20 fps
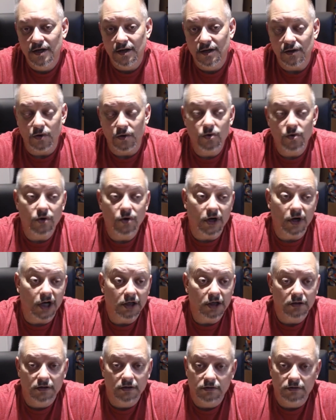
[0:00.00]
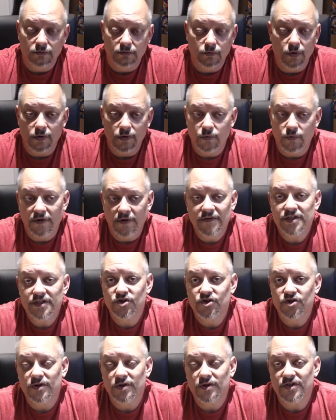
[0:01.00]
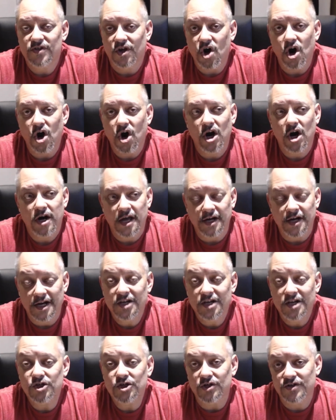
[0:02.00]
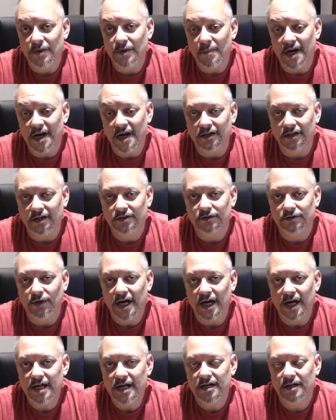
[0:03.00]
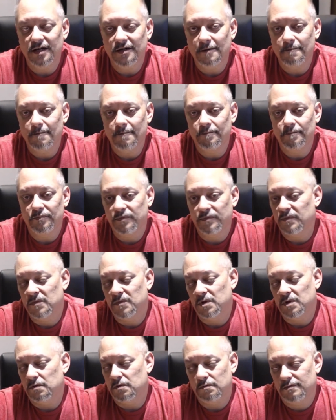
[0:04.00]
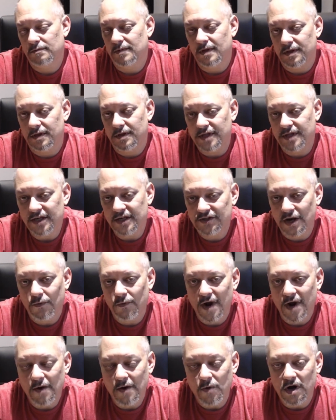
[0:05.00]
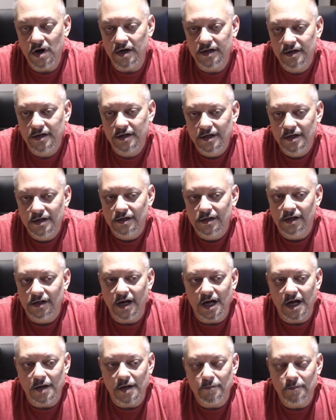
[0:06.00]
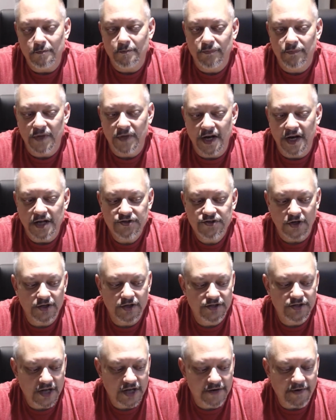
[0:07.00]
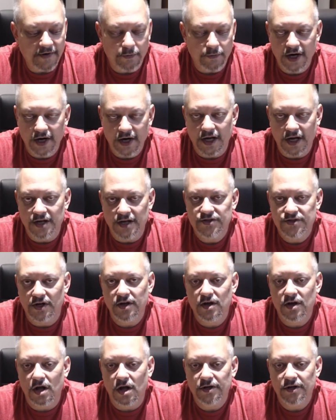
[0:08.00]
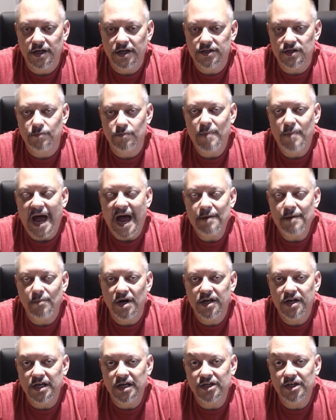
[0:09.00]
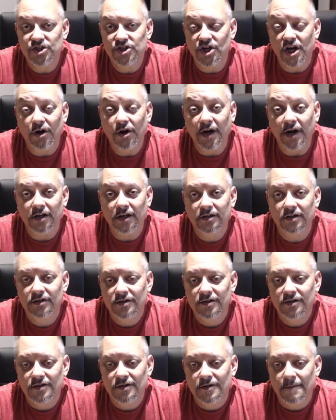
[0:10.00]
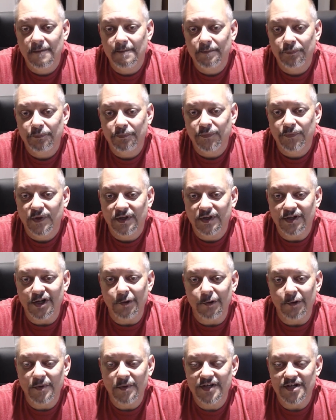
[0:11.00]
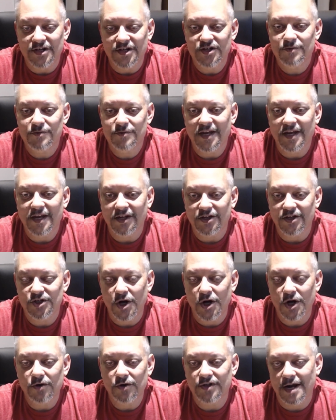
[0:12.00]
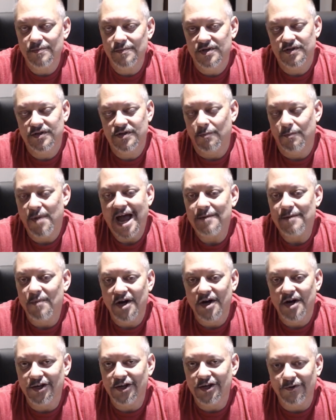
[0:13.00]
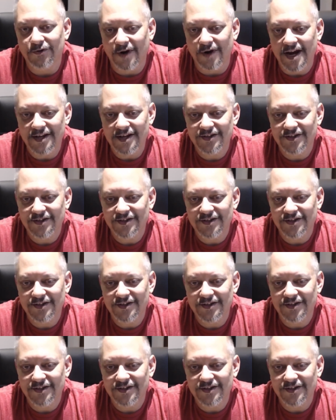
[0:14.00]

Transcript: Or what if it destroys the car and it injures somebody, right? That's not what I want. And it's kind of ironic, I started calling it just bad monkey engineering, because I was just making a joke that I'm just a bad monkey, right? So